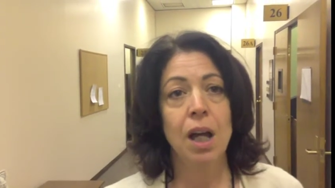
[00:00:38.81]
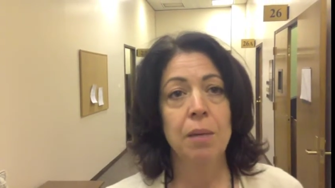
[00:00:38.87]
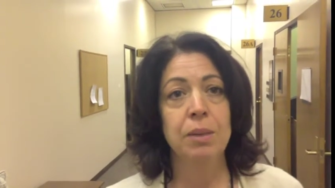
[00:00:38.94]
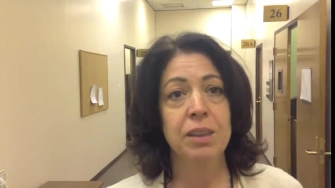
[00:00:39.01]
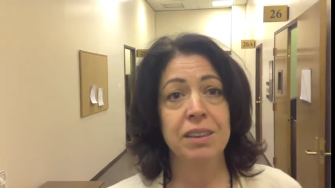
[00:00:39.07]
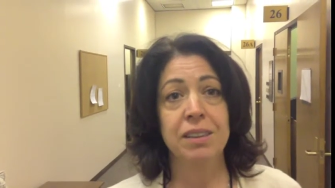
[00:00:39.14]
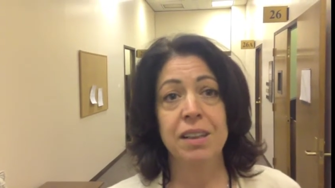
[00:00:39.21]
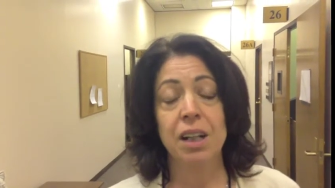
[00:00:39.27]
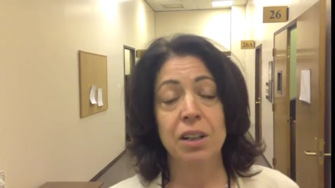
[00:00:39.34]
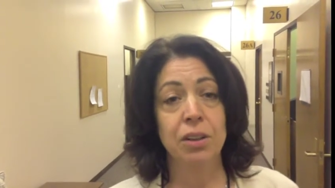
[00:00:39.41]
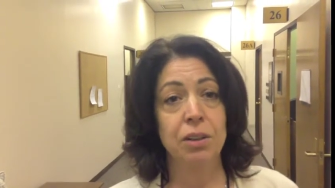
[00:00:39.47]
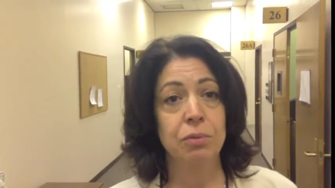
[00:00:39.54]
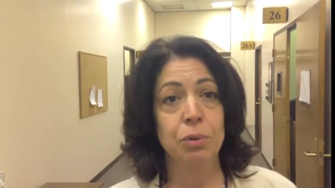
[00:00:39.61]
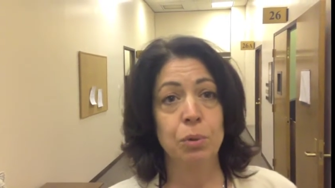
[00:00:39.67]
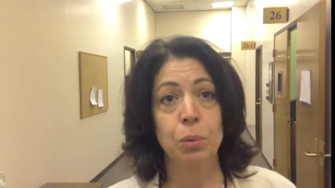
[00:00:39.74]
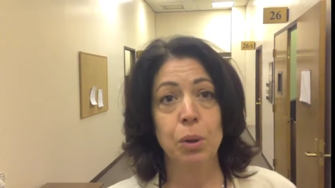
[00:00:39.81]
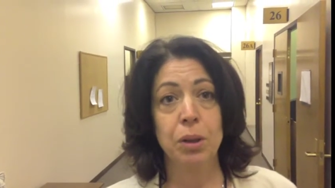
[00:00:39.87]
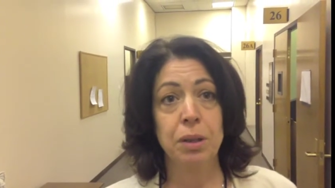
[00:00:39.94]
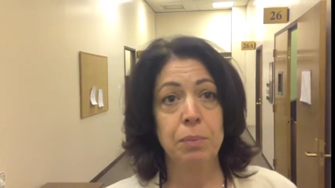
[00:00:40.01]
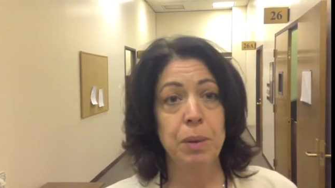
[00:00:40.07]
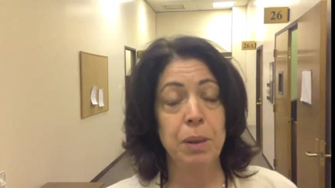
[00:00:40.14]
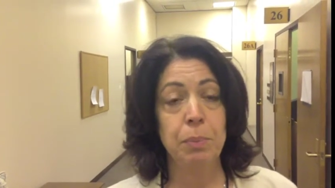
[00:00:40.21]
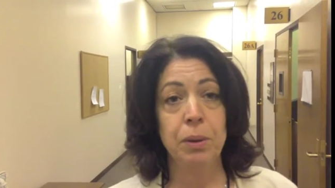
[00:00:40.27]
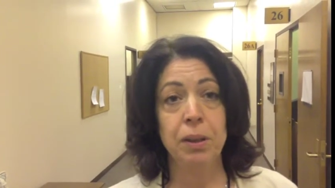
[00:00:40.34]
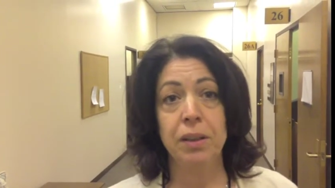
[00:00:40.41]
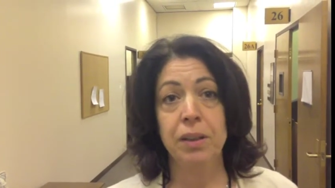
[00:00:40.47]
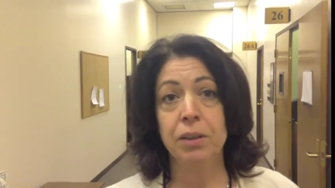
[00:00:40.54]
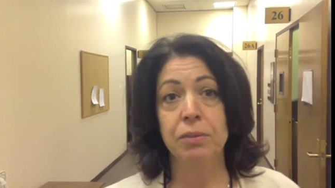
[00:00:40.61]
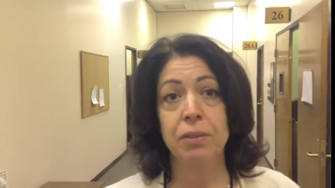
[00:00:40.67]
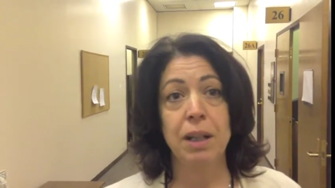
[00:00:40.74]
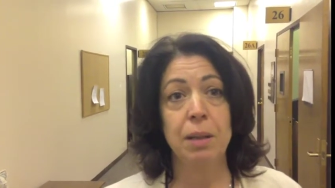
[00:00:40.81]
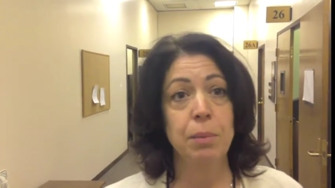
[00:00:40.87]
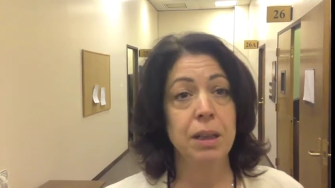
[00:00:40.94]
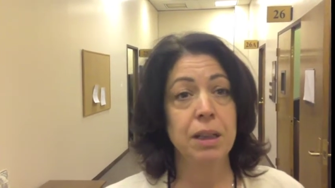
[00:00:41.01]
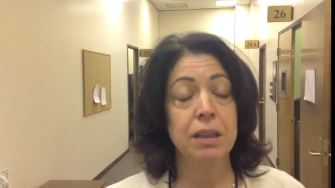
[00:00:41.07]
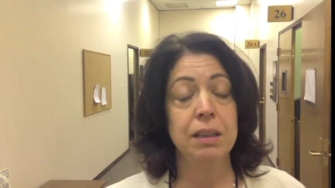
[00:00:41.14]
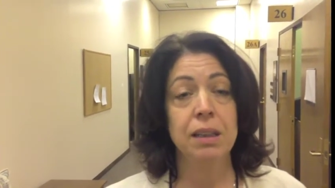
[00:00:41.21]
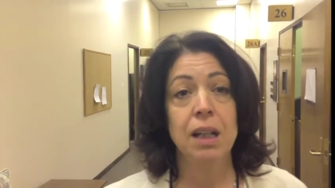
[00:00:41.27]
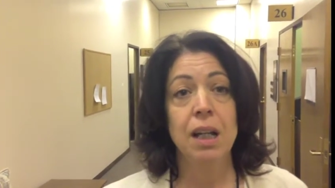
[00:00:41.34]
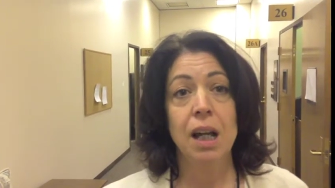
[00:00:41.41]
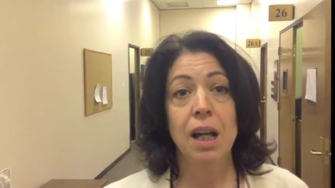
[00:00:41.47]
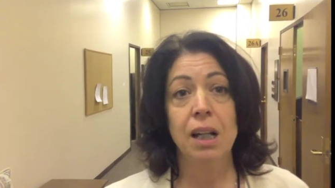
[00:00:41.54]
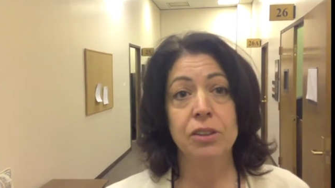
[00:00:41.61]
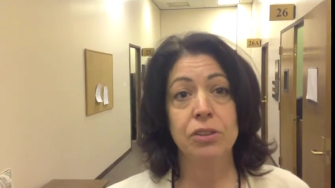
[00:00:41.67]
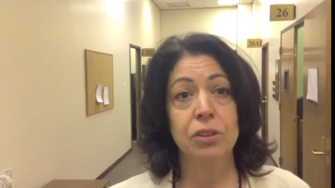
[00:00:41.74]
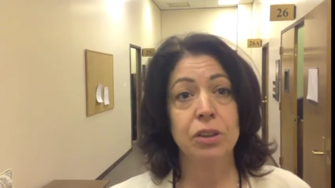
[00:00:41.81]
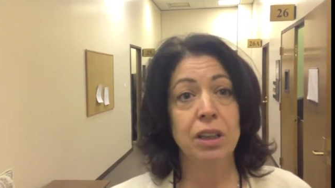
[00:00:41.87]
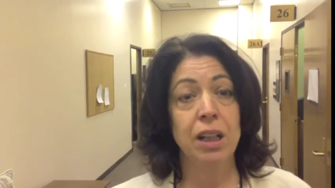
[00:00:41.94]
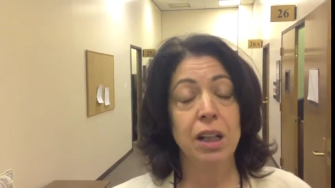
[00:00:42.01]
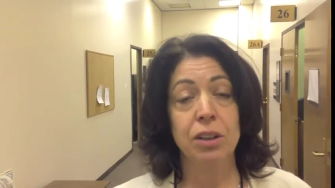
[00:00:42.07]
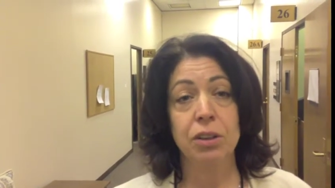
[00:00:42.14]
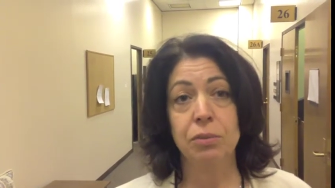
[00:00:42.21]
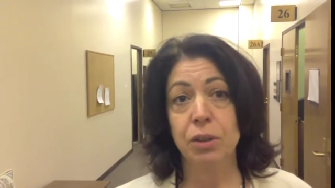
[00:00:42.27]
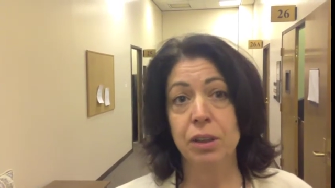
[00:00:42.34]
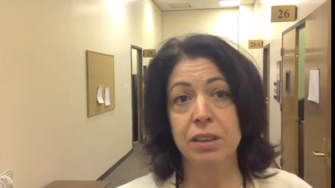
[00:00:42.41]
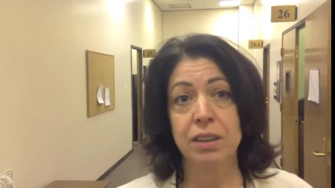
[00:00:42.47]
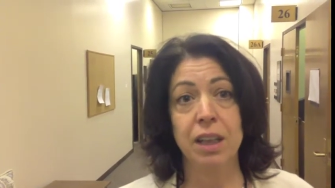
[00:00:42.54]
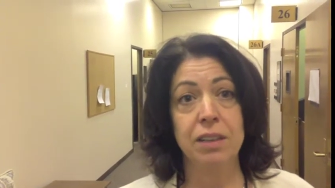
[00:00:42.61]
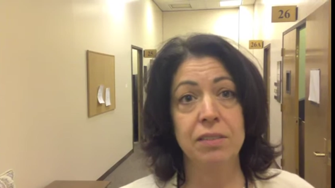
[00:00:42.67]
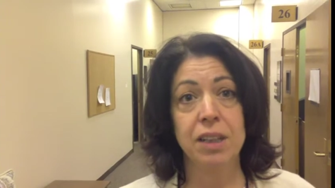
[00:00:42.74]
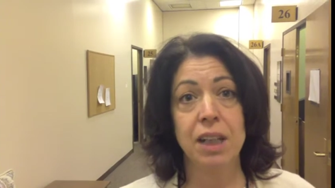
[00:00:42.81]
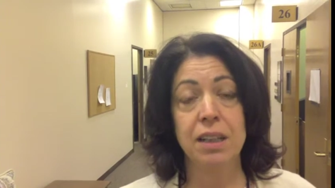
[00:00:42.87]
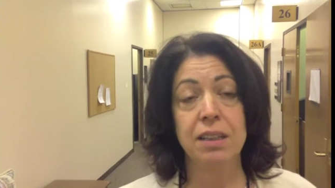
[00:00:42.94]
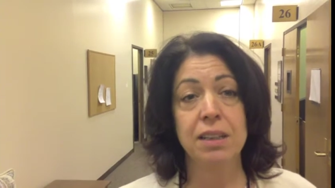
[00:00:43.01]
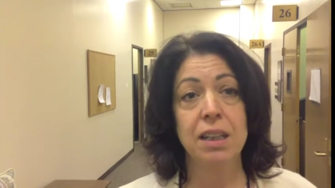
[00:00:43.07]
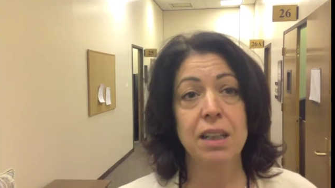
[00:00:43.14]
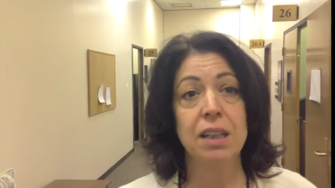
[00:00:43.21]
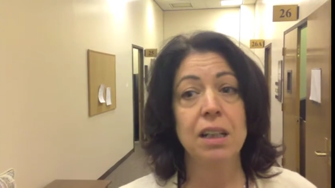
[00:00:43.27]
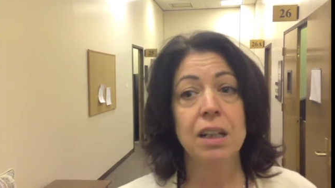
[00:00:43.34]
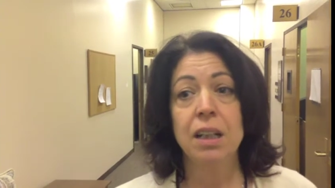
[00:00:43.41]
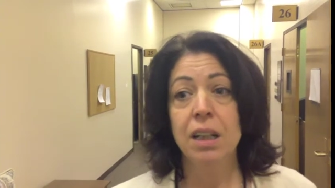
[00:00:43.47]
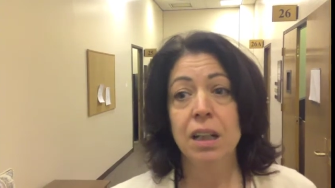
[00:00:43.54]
This is not good for working people and their families. Certainly not good for the state of Tennessee.